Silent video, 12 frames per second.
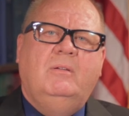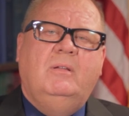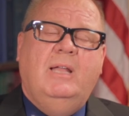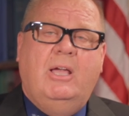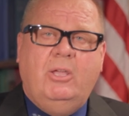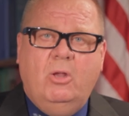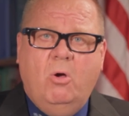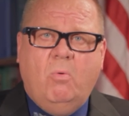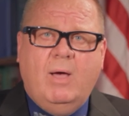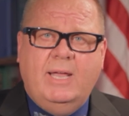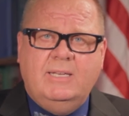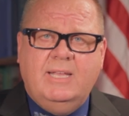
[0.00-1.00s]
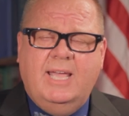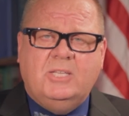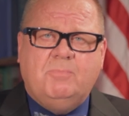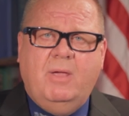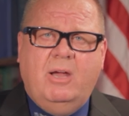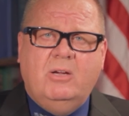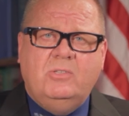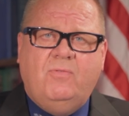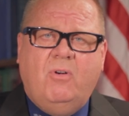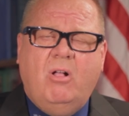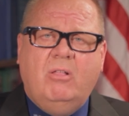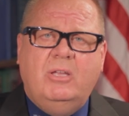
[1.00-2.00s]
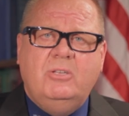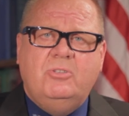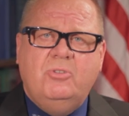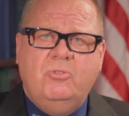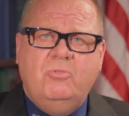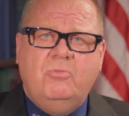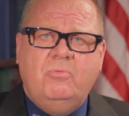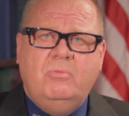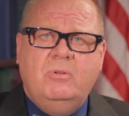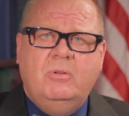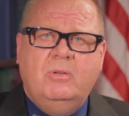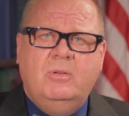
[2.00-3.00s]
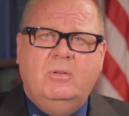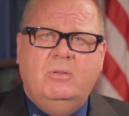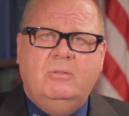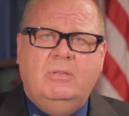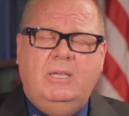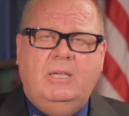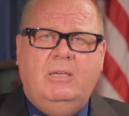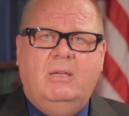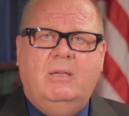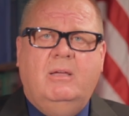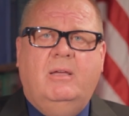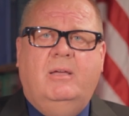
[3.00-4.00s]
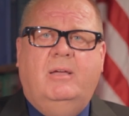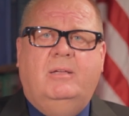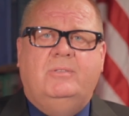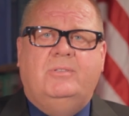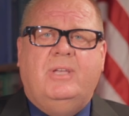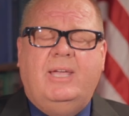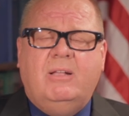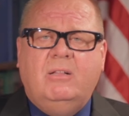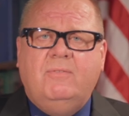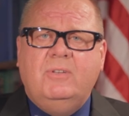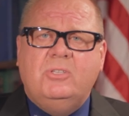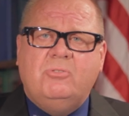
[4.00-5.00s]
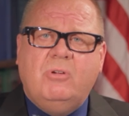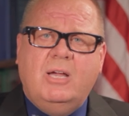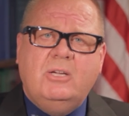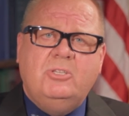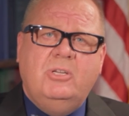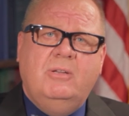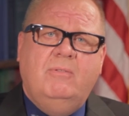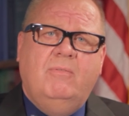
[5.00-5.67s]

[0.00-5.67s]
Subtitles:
Now you know why taxpayers fall into the cycle of destruction.